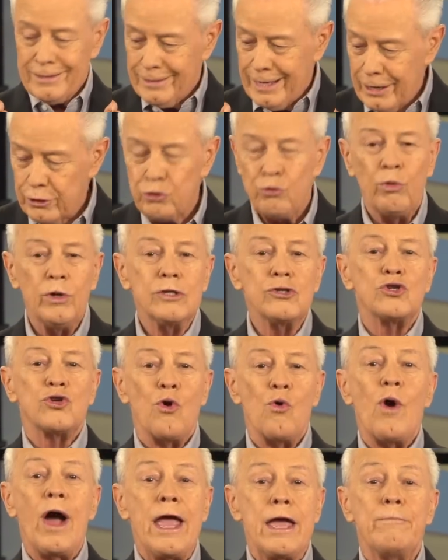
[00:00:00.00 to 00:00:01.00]
that we're
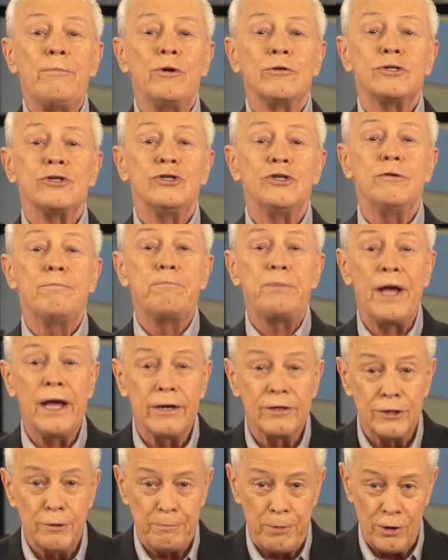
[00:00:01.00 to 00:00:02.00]
so able to
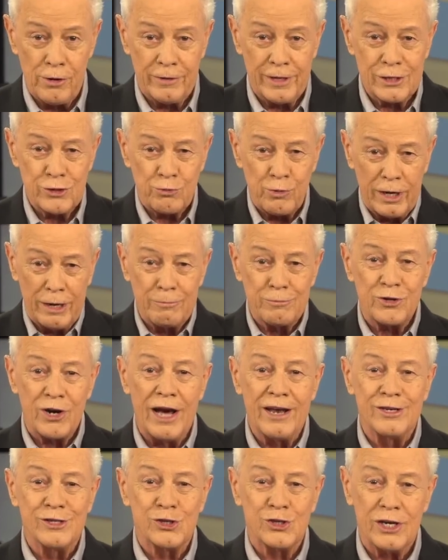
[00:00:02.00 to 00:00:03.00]
depend upon? That's what I'm
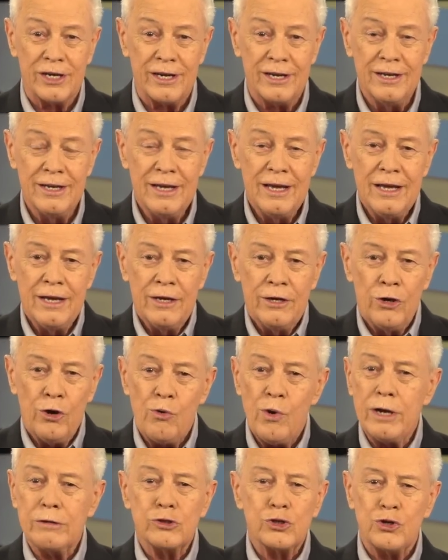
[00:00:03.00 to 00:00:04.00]
trying to say.
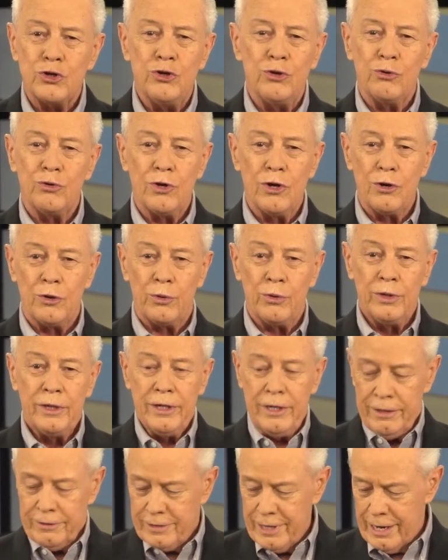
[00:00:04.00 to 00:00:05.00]
Who else do you know
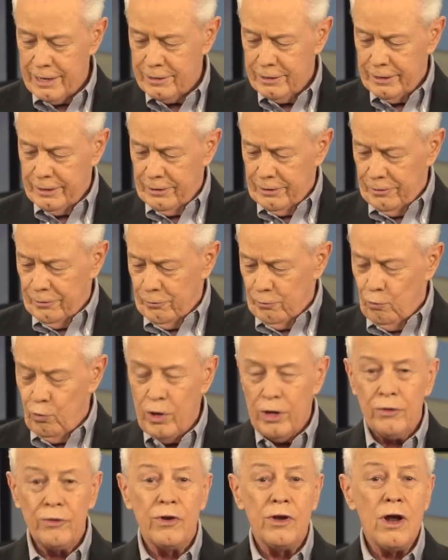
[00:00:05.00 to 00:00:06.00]
that
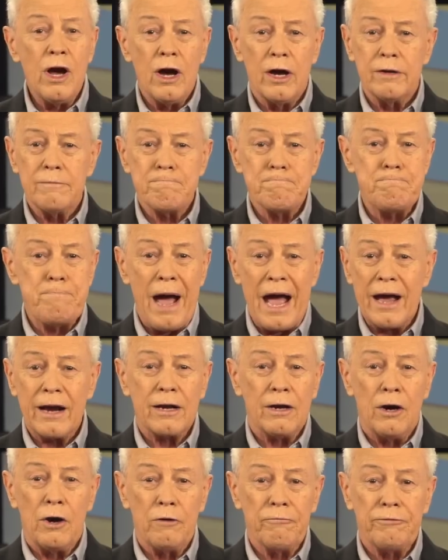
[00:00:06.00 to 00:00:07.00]
will not
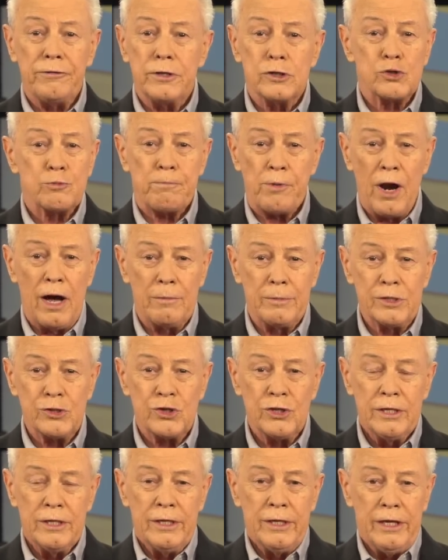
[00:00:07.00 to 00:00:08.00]
back off his
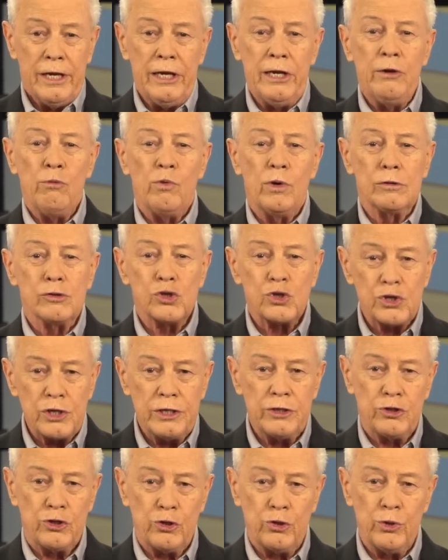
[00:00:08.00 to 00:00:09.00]
promise? He will
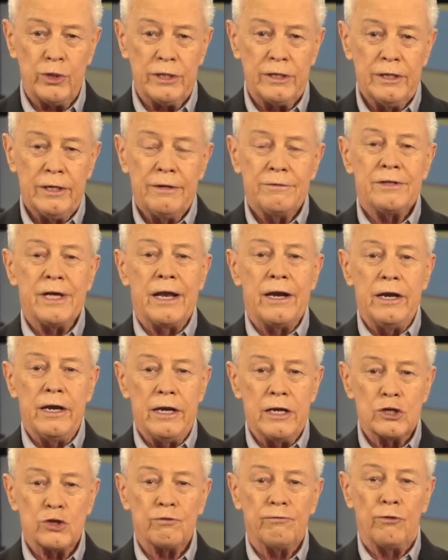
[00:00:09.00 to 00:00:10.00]
see to it that it
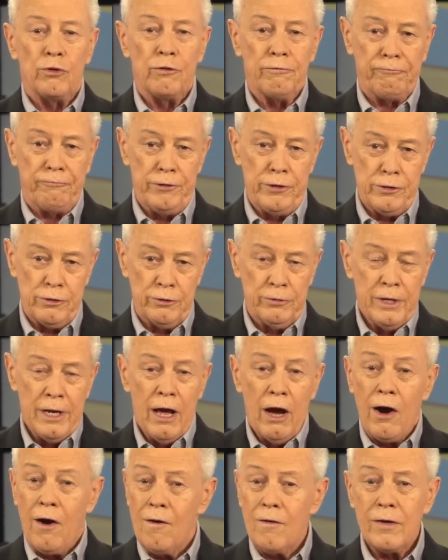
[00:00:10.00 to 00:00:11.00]
is fulfilled.
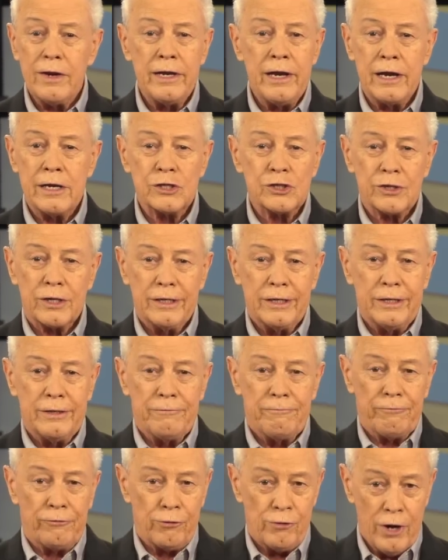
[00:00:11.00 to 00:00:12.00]
All he asks
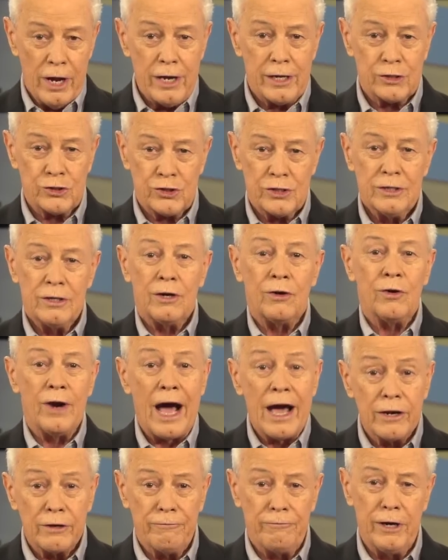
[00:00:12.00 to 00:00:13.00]
for us or
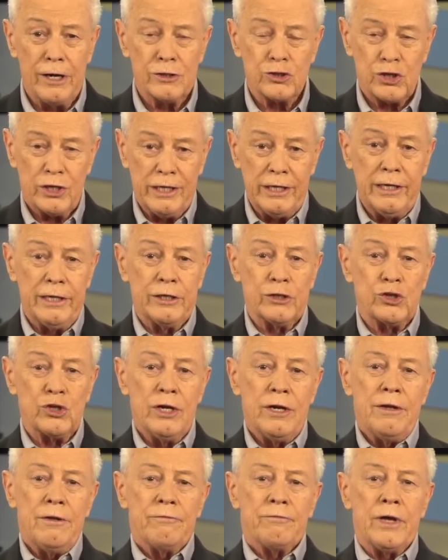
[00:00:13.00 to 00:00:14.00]
out of us is
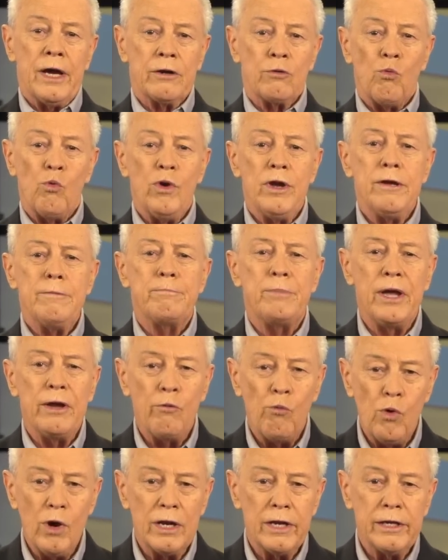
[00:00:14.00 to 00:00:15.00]
that we be
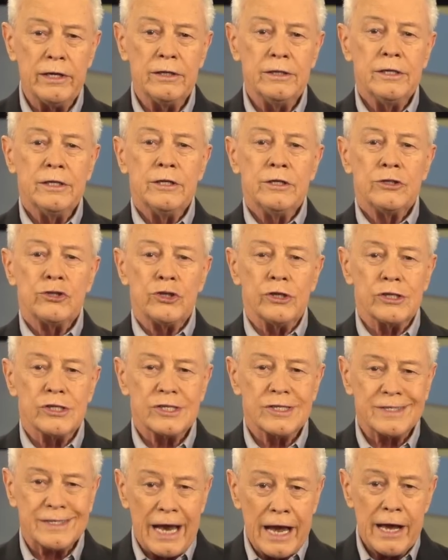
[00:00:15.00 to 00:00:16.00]
willing to
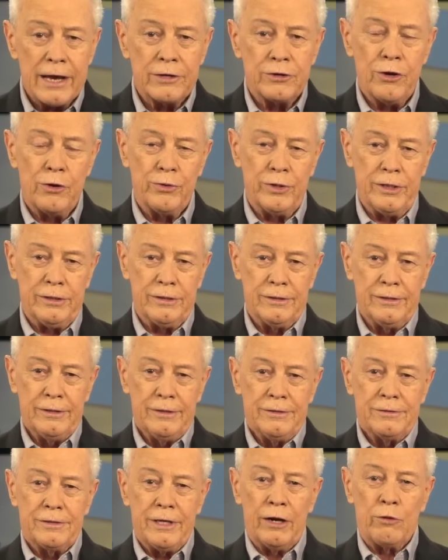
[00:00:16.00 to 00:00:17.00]
stand on it,
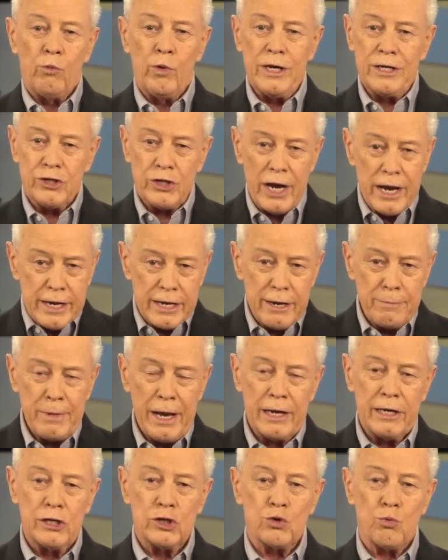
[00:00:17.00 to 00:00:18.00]
that we take him
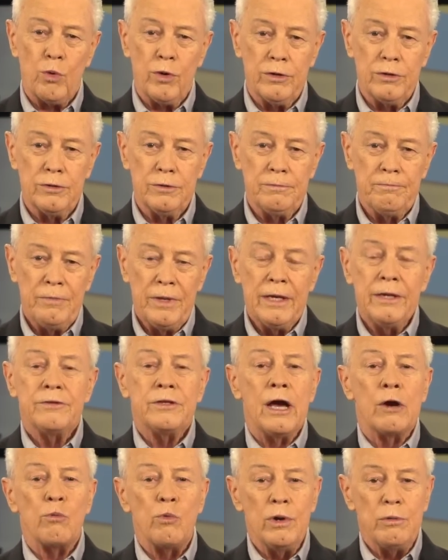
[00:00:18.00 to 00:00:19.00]
at his word,
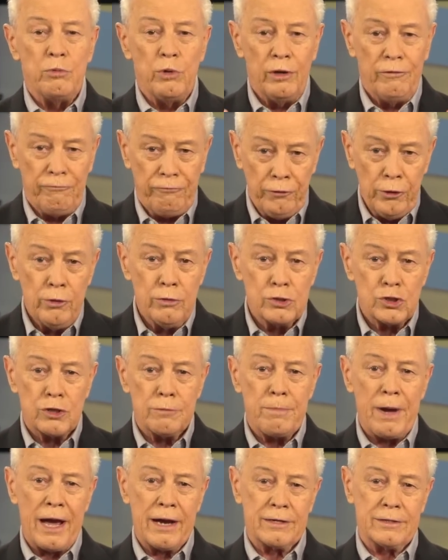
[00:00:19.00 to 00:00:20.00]
that we refuse
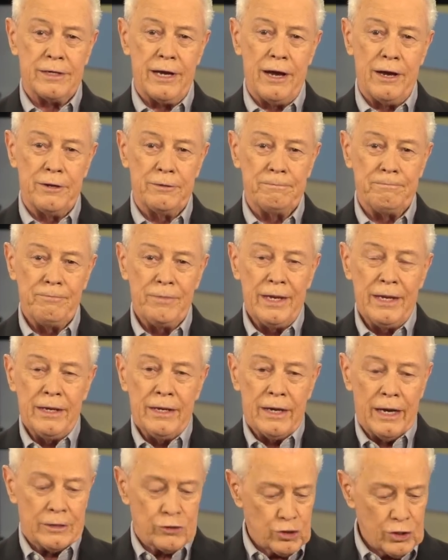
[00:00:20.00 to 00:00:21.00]
to back down,
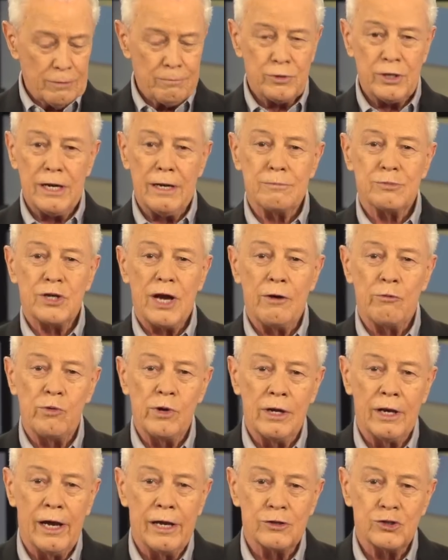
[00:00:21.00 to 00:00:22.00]
and sometimes I
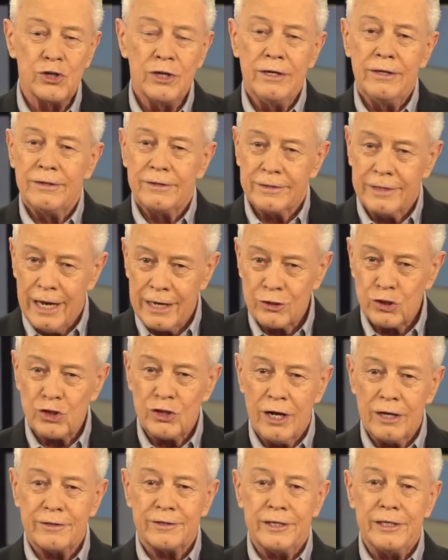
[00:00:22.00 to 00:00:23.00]
realize that's
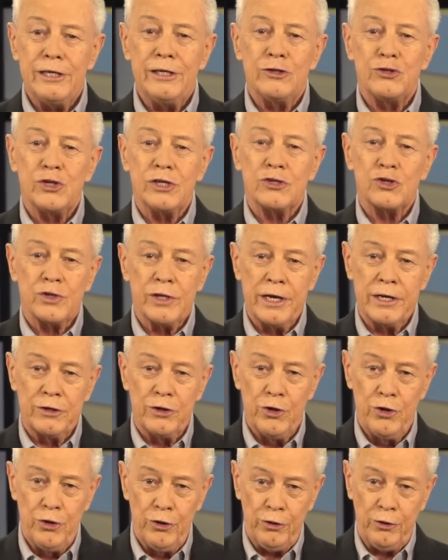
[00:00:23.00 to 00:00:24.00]
not the easiest thing
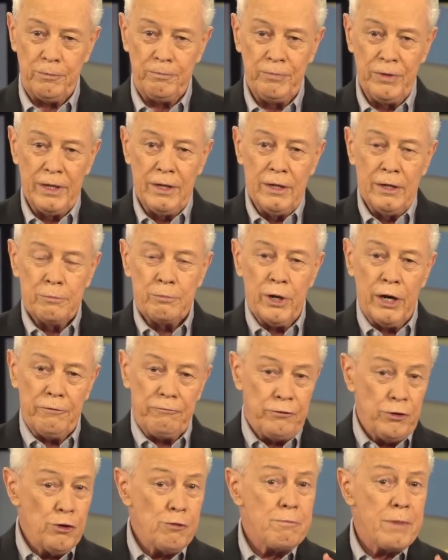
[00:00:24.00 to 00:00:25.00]
to do. But
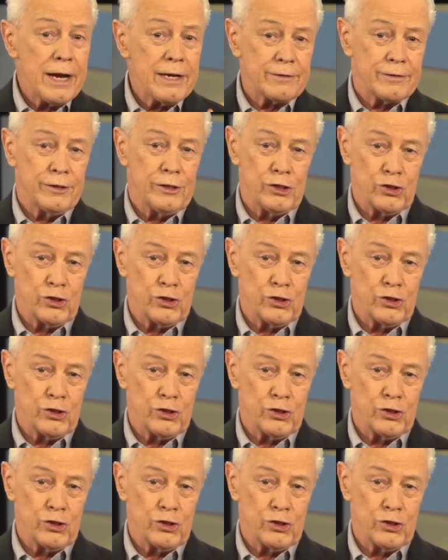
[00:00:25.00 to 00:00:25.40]
if you make the